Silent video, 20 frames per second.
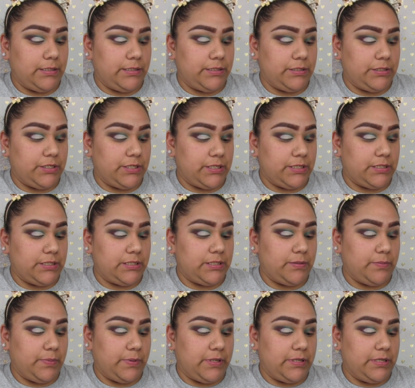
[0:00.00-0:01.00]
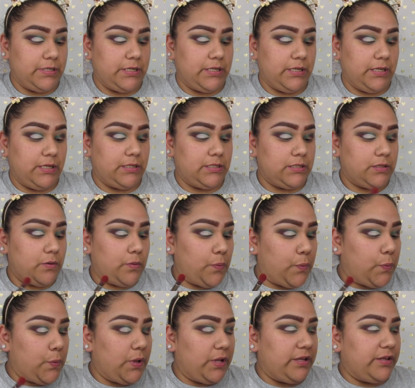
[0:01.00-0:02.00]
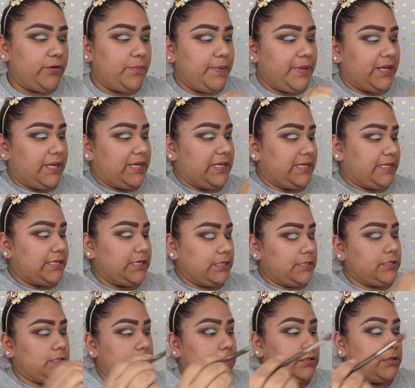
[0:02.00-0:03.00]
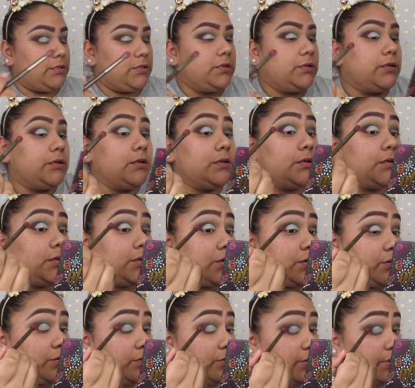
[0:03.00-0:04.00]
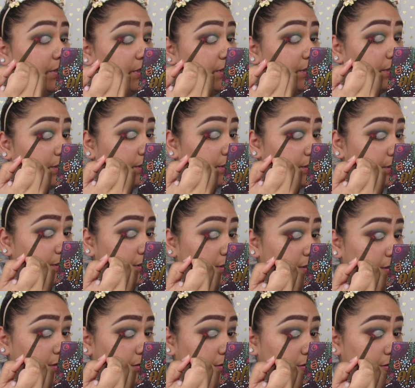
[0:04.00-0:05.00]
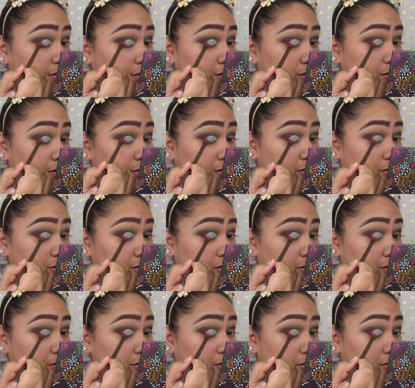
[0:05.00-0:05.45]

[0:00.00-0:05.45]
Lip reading: and just blend it a little bit in with the concealer.